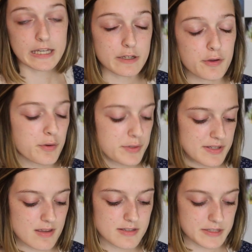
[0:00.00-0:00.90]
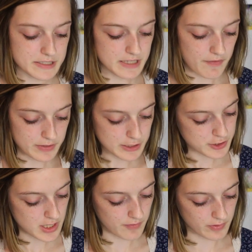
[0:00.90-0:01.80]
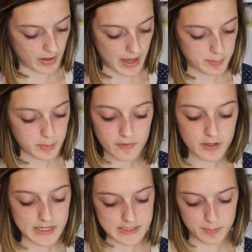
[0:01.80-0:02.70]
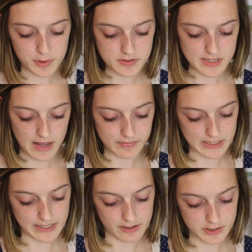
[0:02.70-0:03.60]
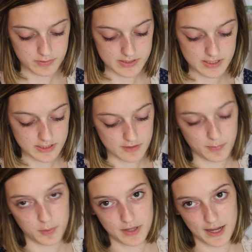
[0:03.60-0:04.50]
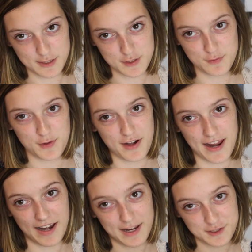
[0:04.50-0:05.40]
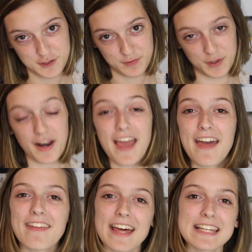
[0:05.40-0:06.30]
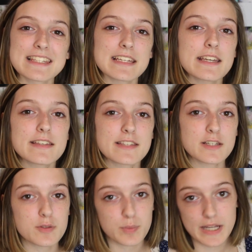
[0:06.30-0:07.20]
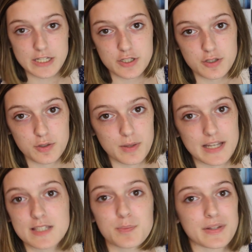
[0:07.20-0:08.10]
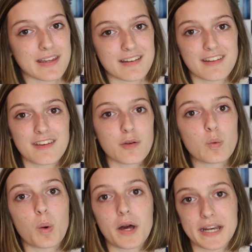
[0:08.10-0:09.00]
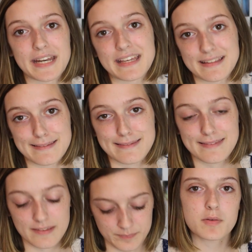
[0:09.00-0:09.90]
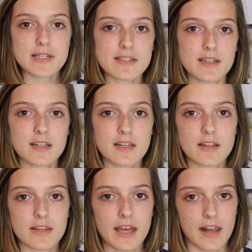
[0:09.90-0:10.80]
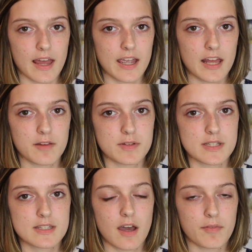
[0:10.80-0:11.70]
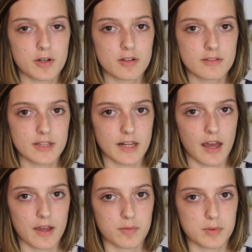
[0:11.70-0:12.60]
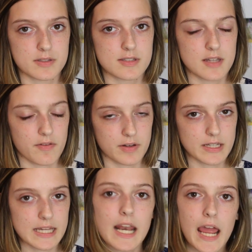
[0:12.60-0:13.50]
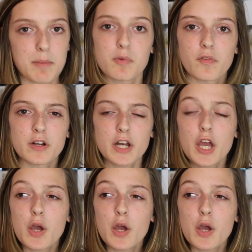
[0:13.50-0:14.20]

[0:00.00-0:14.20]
Okay, Google says that the definition of ambivert is a person having characteristics of both extrovert and introvert. That is the easiest way to explain to you what it is. The reason that I kind of discovered that I was definitely an ambivert